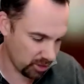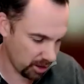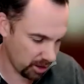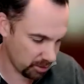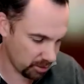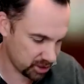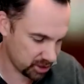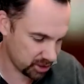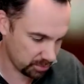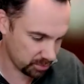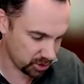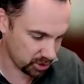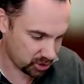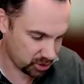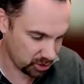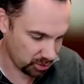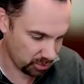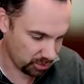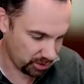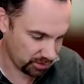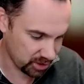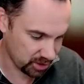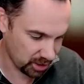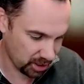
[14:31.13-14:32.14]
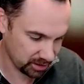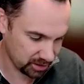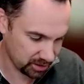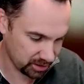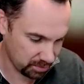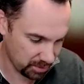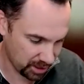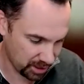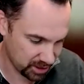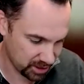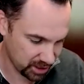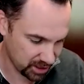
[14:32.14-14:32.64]
That was number 2, and we talked
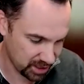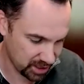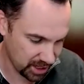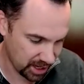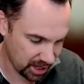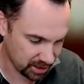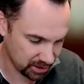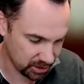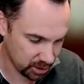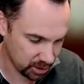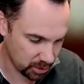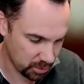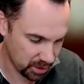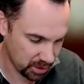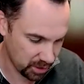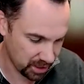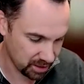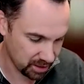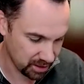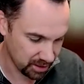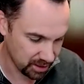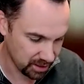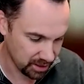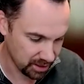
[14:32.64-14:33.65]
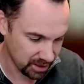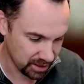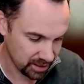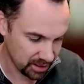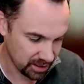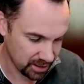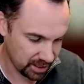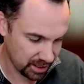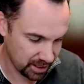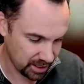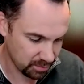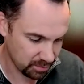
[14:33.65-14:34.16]
about TikTok a little bit.
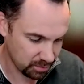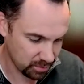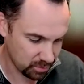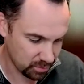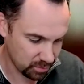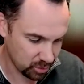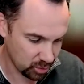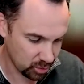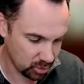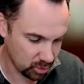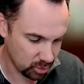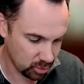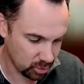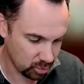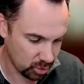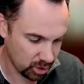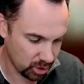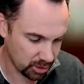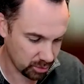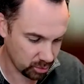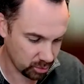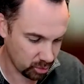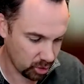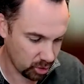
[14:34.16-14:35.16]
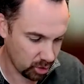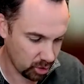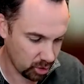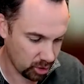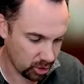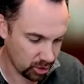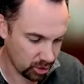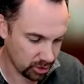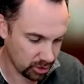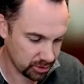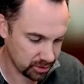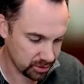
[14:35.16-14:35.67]
What
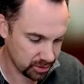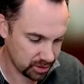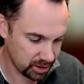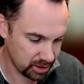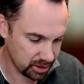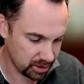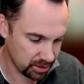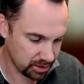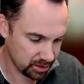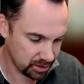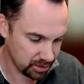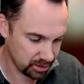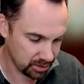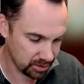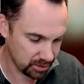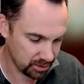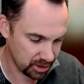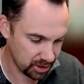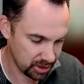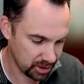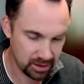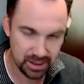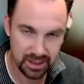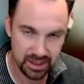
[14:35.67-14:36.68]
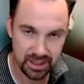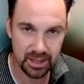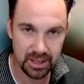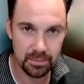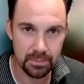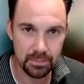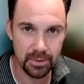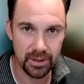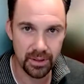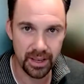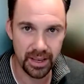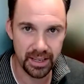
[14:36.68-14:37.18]
role do you see them
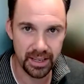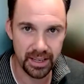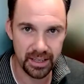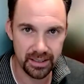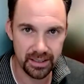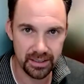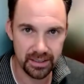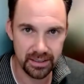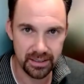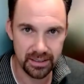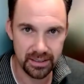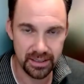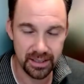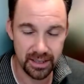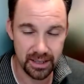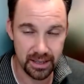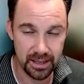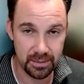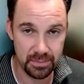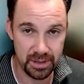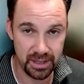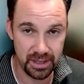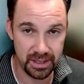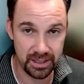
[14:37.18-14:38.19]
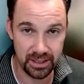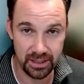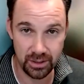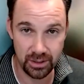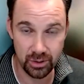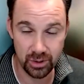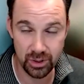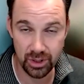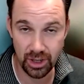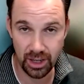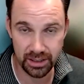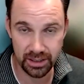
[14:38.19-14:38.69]
playing?
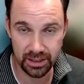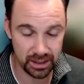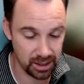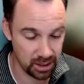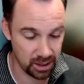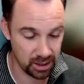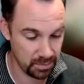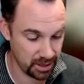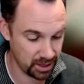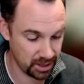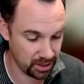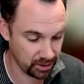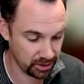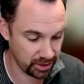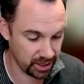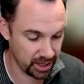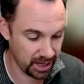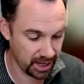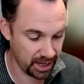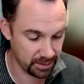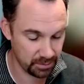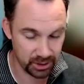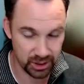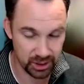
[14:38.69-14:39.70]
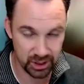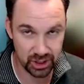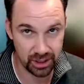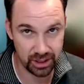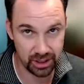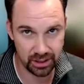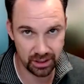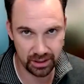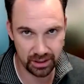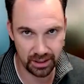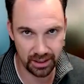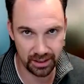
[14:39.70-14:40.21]
You talked a little bit early on, which
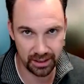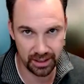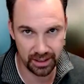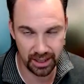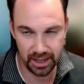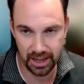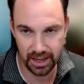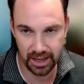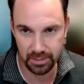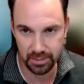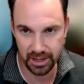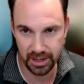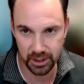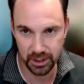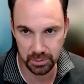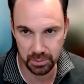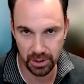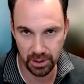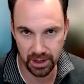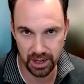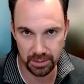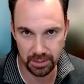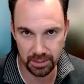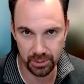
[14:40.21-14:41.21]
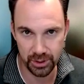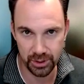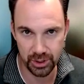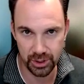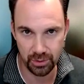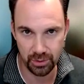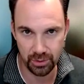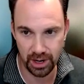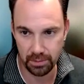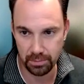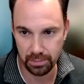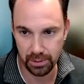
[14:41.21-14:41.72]
kind of had my ears prick up, which is
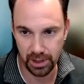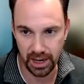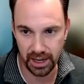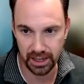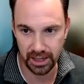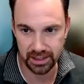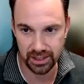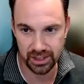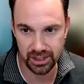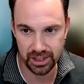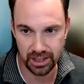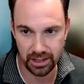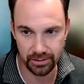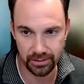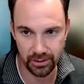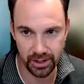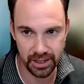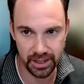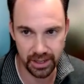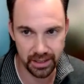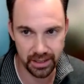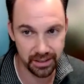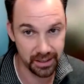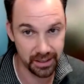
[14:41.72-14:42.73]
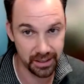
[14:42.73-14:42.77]
around product discovery.